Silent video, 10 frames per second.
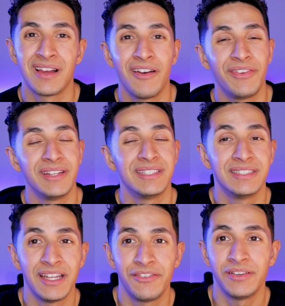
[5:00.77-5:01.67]
confidence
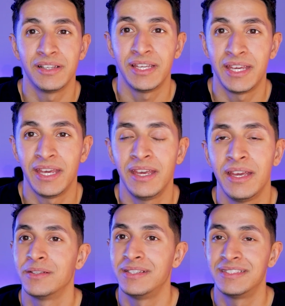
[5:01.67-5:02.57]
is definitely key.
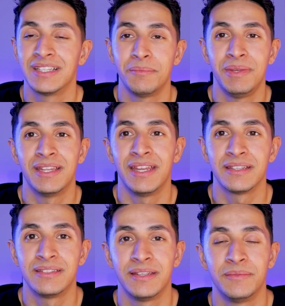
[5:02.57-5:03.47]
So this is going to be the next